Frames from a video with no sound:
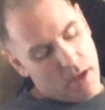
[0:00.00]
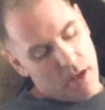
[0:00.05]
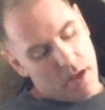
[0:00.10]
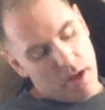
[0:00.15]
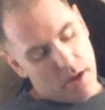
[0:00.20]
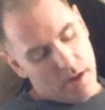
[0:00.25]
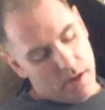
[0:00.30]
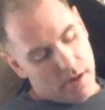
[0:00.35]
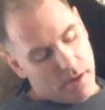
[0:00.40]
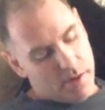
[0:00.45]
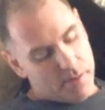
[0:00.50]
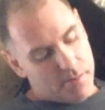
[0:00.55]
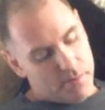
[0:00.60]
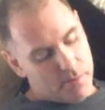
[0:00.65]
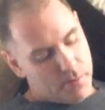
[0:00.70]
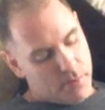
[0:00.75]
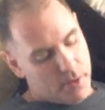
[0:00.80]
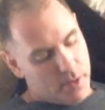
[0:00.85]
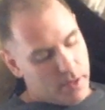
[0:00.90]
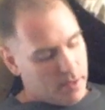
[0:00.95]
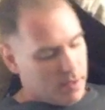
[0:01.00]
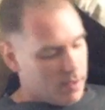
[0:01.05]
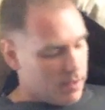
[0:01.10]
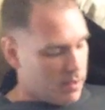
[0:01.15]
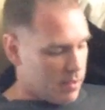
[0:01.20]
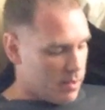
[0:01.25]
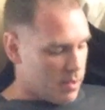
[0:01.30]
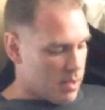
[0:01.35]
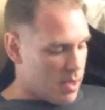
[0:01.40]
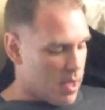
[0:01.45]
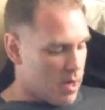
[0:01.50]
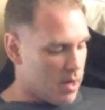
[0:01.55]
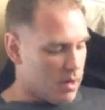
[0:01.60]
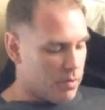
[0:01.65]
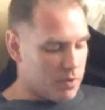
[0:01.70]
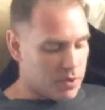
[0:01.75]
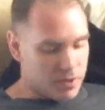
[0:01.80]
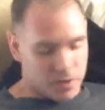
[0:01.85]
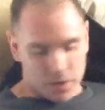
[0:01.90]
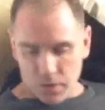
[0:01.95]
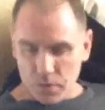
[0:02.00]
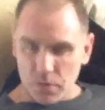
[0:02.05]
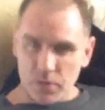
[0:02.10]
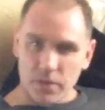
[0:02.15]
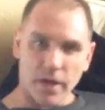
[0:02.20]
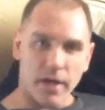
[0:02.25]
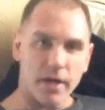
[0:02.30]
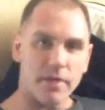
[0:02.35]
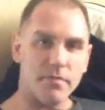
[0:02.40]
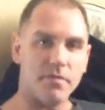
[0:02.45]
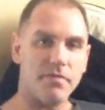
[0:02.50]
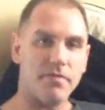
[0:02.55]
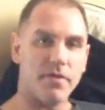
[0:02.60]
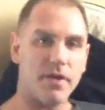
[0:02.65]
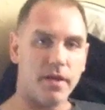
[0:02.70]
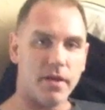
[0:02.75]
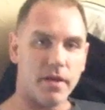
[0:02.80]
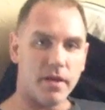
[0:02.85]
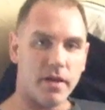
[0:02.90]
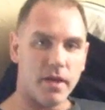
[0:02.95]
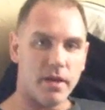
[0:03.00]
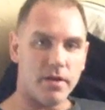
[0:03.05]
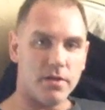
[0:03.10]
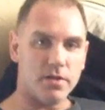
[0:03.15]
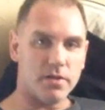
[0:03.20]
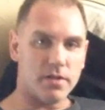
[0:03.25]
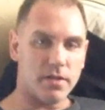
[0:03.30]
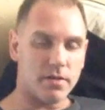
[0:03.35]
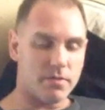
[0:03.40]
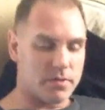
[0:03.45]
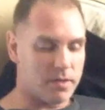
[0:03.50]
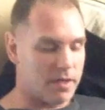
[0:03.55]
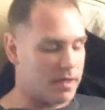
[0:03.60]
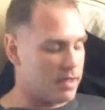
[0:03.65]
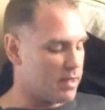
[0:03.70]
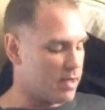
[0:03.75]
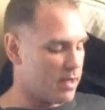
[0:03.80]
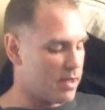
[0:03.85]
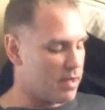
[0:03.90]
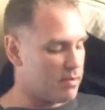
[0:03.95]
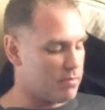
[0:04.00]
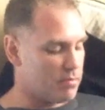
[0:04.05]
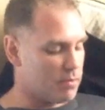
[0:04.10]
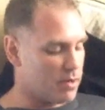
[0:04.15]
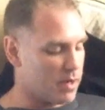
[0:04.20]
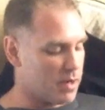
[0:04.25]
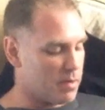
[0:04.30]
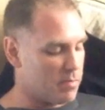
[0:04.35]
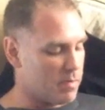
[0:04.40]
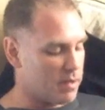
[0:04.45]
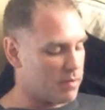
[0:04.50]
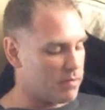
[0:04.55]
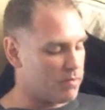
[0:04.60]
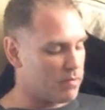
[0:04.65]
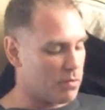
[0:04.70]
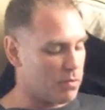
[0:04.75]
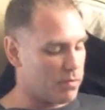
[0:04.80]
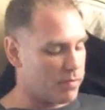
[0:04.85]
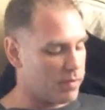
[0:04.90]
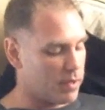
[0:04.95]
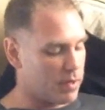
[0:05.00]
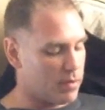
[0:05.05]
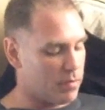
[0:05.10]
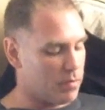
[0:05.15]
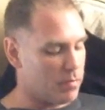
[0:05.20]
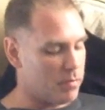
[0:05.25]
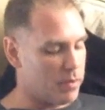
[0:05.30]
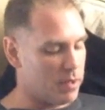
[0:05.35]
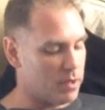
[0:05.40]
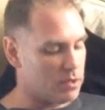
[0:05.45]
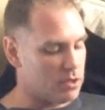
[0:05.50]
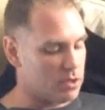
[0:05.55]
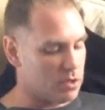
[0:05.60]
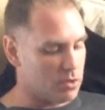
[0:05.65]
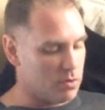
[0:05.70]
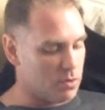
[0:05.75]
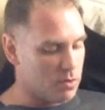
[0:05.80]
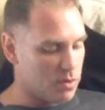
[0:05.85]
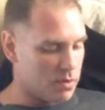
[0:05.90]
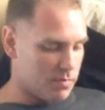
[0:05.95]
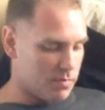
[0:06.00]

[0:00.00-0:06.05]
And I wish this was kind of a funny occasion that was like that, where I can make this whole thing into a big joke.